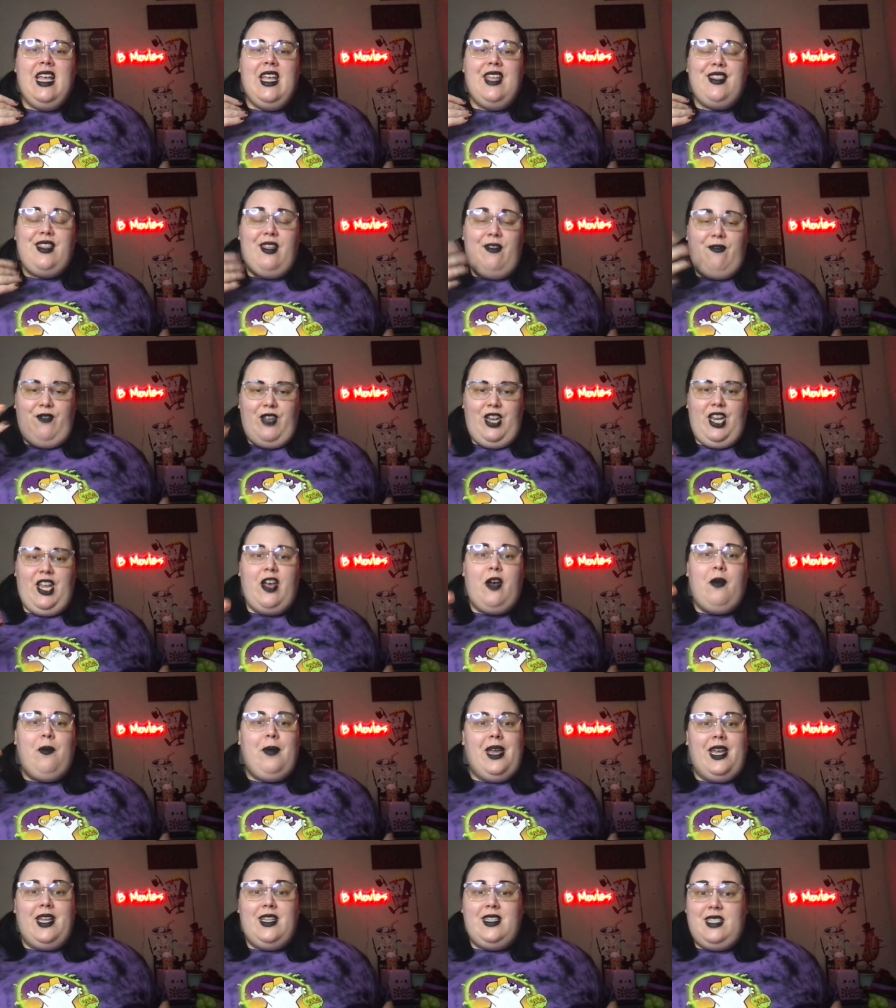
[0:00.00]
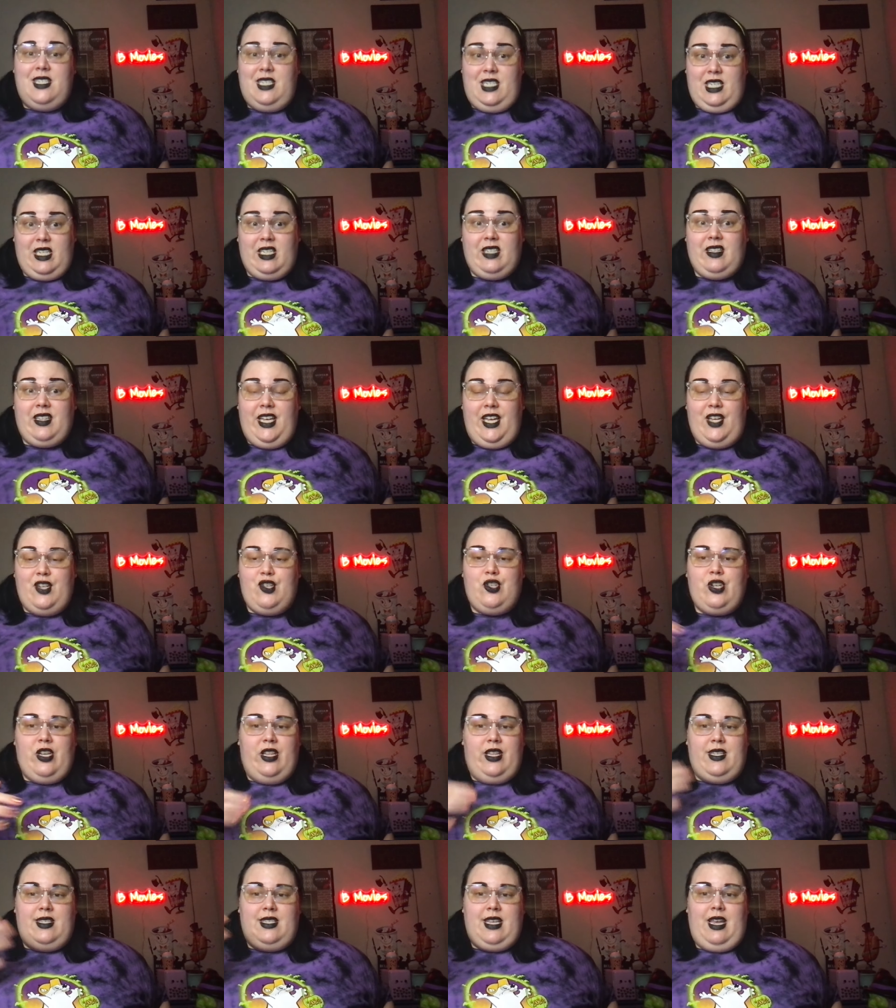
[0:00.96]
the video begins to glitch
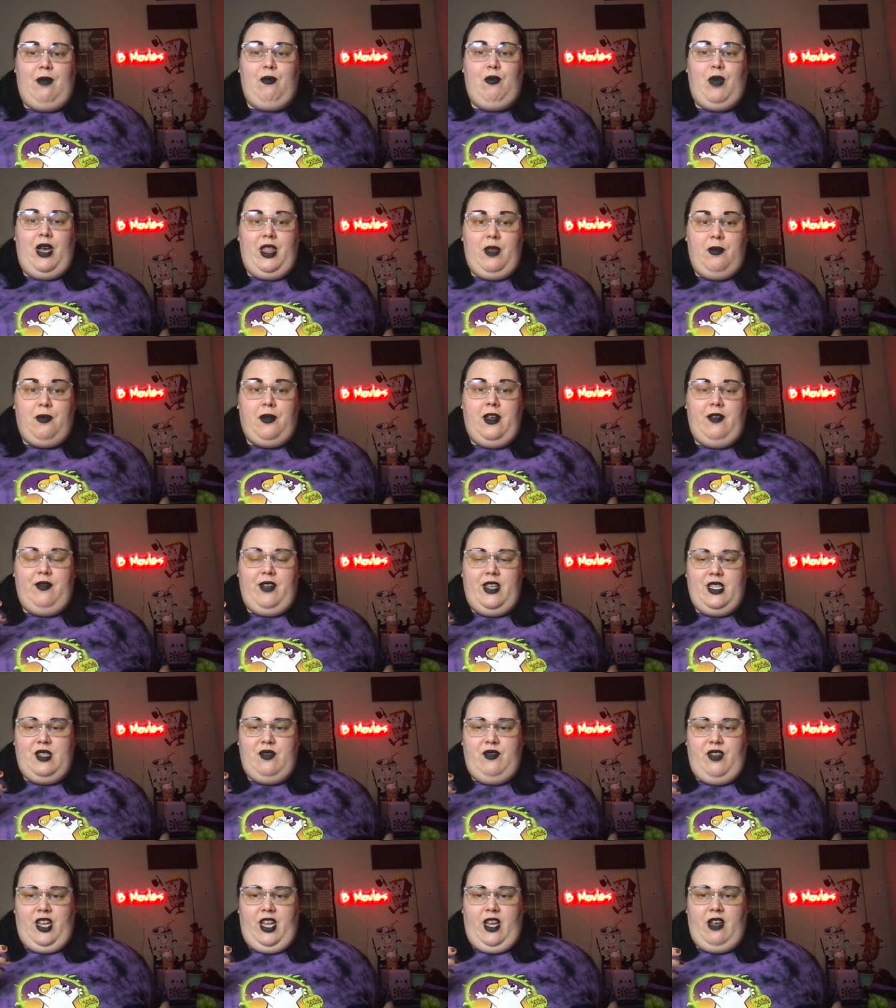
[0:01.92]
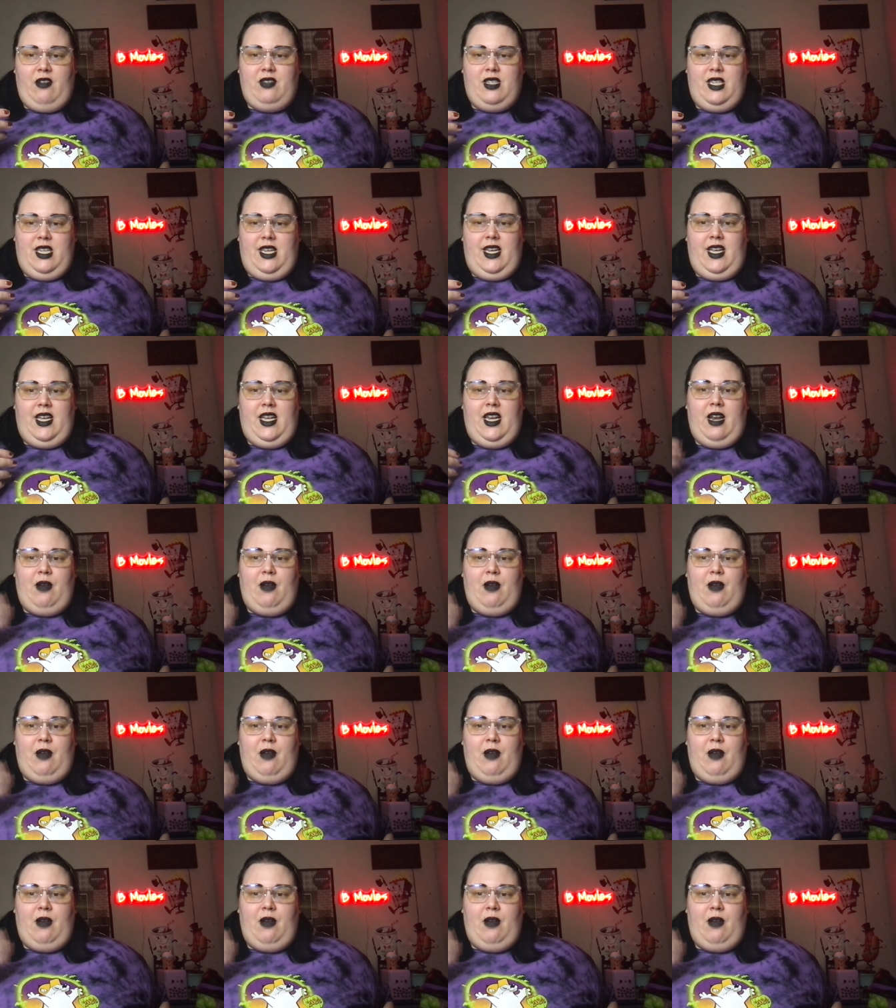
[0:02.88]
in the same way the previous video did.